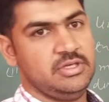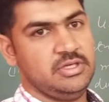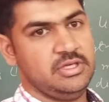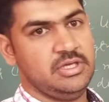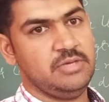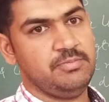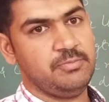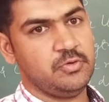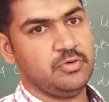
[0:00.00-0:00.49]

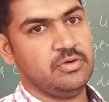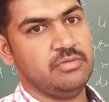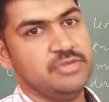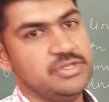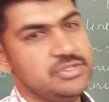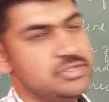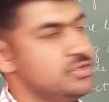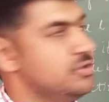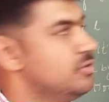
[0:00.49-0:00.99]
Keep
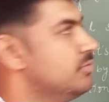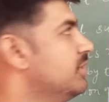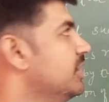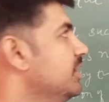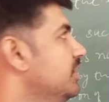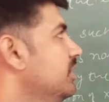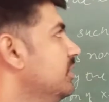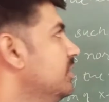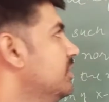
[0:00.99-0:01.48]
always in your
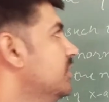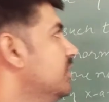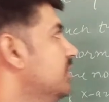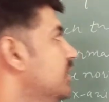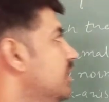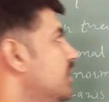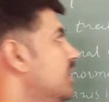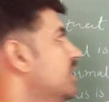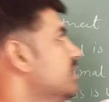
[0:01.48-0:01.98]
mind,
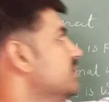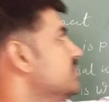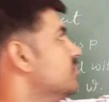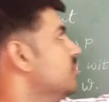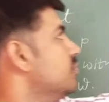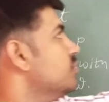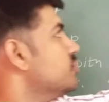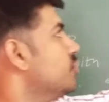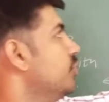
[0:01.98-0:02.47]
x
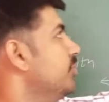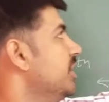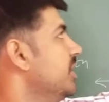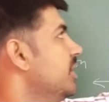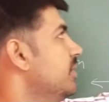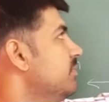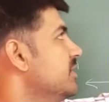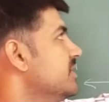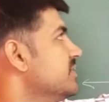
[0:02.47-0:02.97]
cos
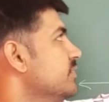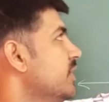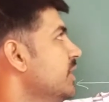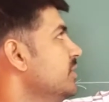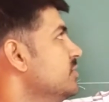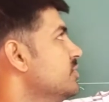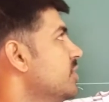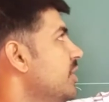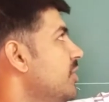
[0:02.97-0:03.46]
omega plus
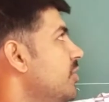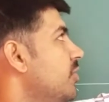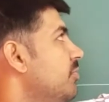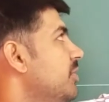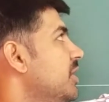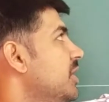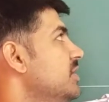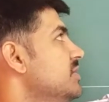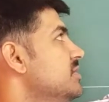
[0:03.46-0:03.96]
y sin
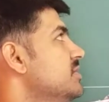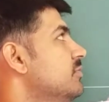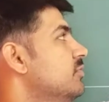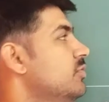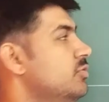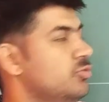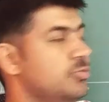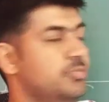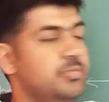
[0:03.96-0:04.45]
omega is
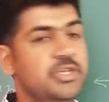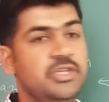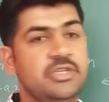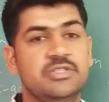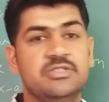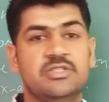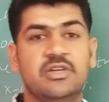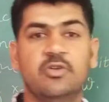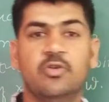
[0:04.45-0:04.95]
equal to p
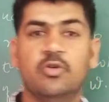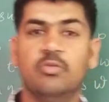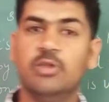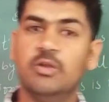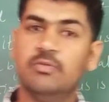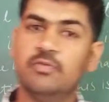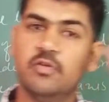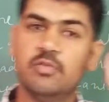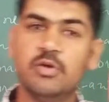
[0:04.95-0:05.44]
is the
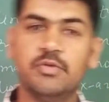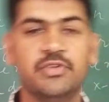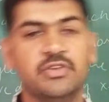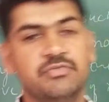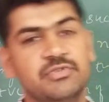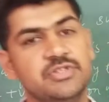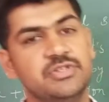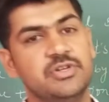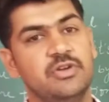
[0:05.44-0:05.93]
normal form of
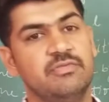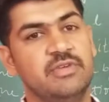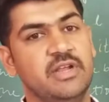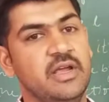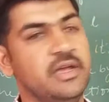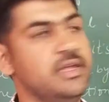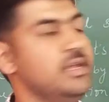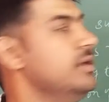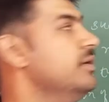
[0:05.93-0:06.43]
equation of a
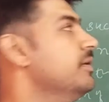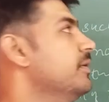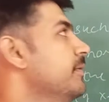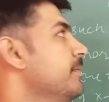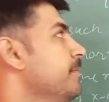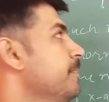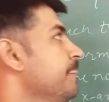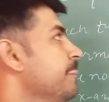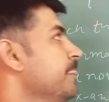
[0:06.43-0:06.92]
line,
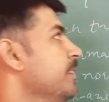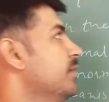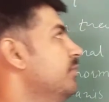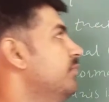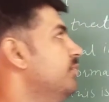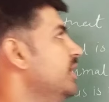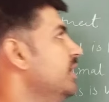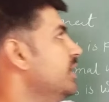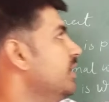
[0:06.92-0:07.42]

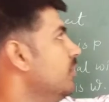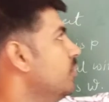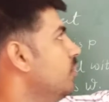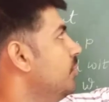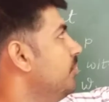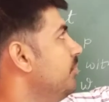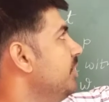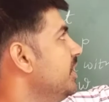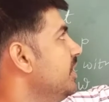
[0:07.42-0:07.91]
where
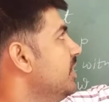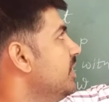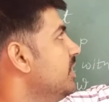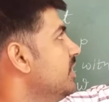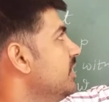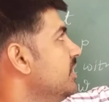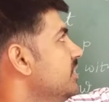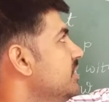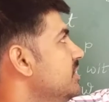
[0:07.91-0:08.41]

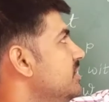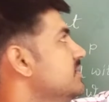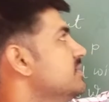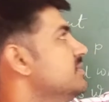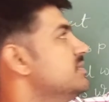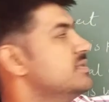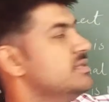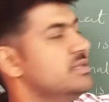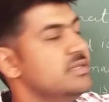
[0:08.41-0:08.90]
omega
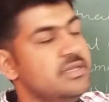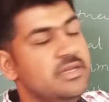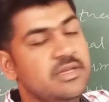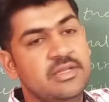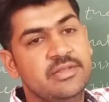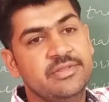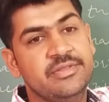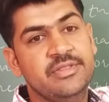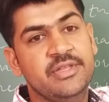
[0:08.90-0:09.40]
is
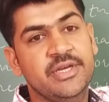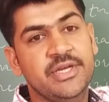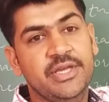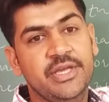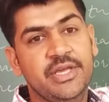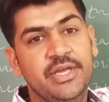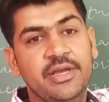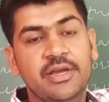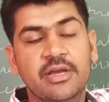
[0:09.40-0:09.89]
the
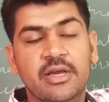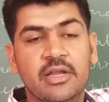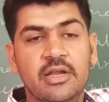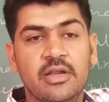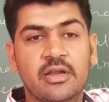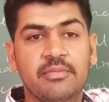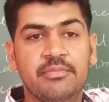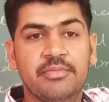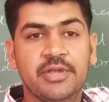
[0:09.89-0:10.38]

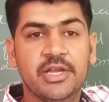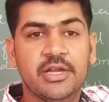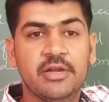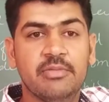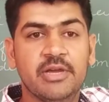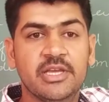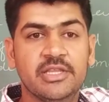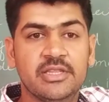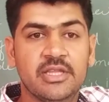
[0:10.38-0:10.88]
angle
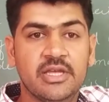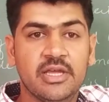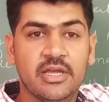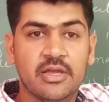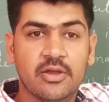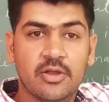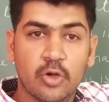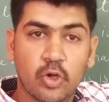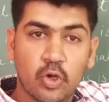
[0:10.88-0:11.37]
made by the
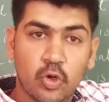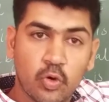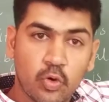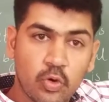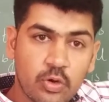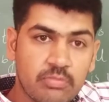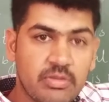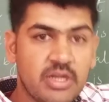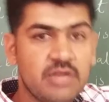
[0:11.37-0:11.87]

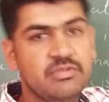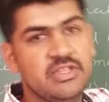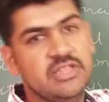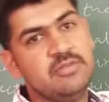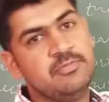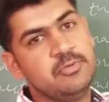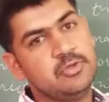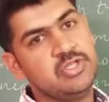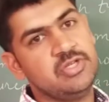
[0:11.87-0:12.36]
normal with
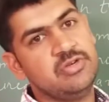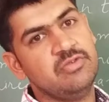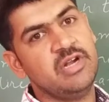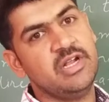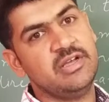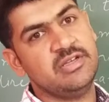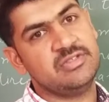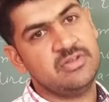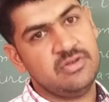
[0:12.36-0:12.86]
the positive
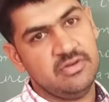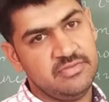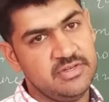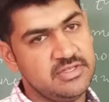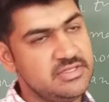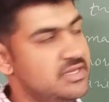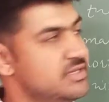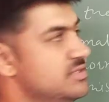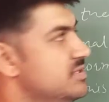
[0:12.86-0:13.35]
direction of
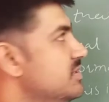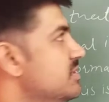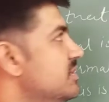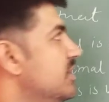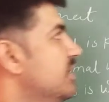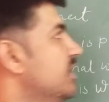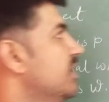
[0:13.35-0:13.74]
x-axis